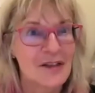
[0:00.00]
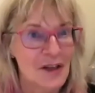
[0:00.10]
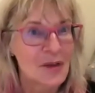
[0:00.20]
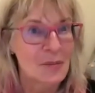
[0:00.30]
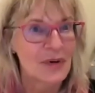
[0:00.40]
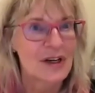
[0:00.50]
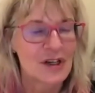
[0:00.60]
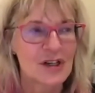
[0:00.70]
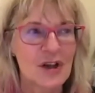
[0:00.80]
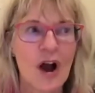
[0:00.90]
that the Bridge
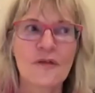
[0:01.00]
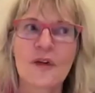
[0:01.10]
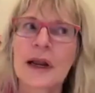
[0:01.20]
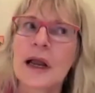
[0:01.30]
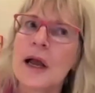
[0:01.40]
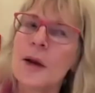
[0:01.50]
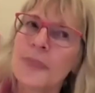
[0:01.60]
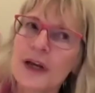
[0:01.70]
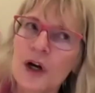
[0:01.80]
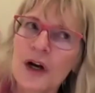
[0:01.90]
is offering,
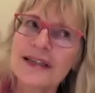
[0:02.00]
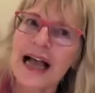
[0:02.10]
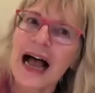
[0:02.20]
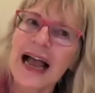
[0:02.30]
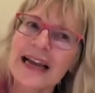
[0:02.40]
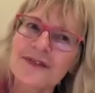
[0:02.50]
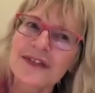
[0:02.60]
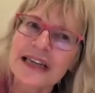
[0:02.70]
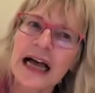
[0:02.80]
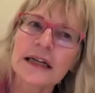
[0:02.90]
because I have
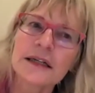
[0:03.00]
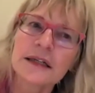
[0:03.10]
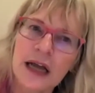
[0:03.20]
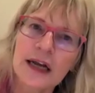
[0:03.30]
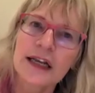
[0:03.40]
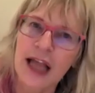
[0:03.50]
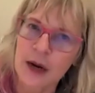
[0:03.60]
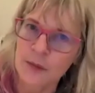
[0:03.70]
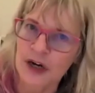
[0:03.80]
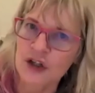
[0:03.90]
not done
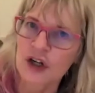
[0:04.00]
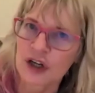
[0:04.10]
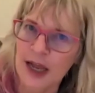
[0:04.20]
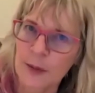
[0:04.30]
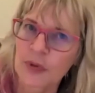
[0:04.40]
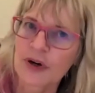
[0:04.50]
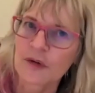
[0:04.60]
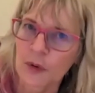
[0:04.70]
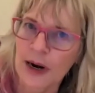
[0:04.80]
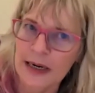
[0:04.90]
that much collaborative
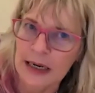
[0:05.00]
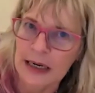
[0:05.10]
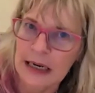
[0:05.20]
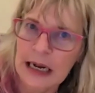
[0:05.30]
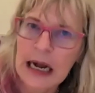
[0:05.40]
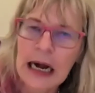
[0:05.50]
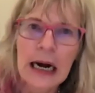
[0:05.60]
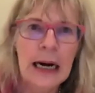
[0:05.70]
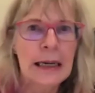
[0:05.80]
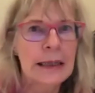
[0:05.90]
writing.
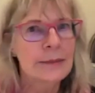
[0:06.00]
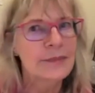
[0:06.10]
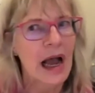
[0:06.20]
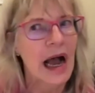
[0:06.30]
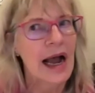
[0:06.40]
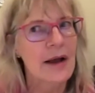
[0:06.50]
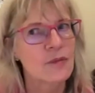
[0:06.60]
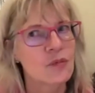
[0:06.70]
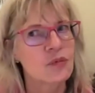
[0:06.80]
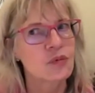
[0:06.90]
I
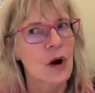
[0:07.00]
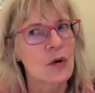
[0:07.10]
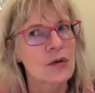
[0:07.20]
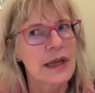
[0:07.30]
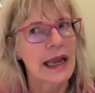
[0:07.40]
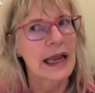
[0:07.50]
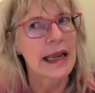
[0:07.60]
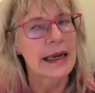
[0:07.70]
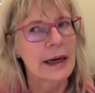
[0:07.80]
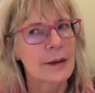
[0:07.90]
wrote
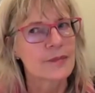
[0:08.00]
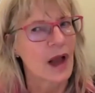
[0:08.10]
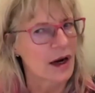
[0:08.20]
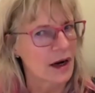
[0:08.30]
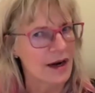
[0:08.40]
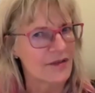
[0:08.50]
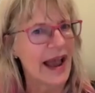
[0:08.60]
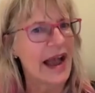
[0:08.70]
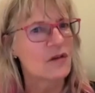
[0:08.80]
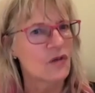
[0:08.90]
a kind of
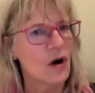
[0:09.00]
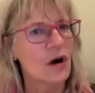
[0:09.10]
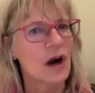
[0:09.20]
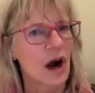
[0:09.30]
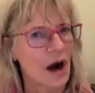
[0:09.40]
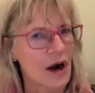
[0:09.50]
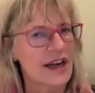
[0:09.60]
avant-garde